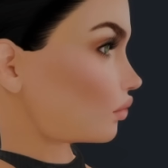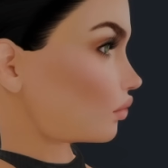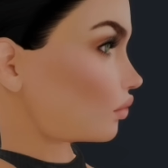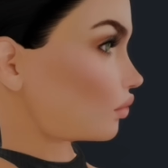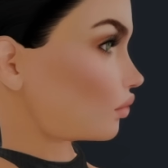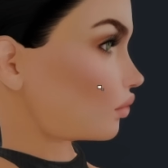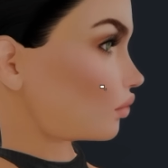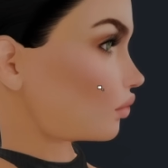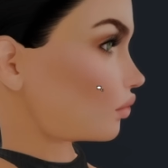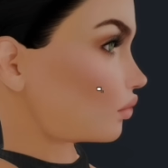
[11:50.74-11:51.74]

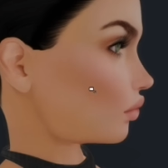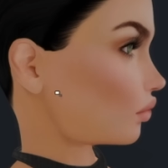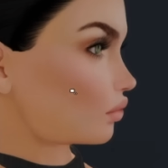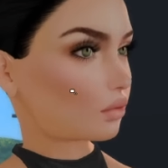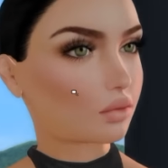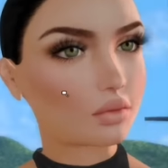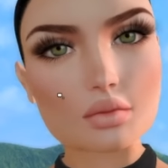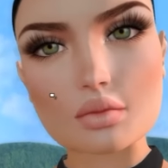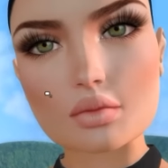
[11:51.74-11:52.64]
(silence)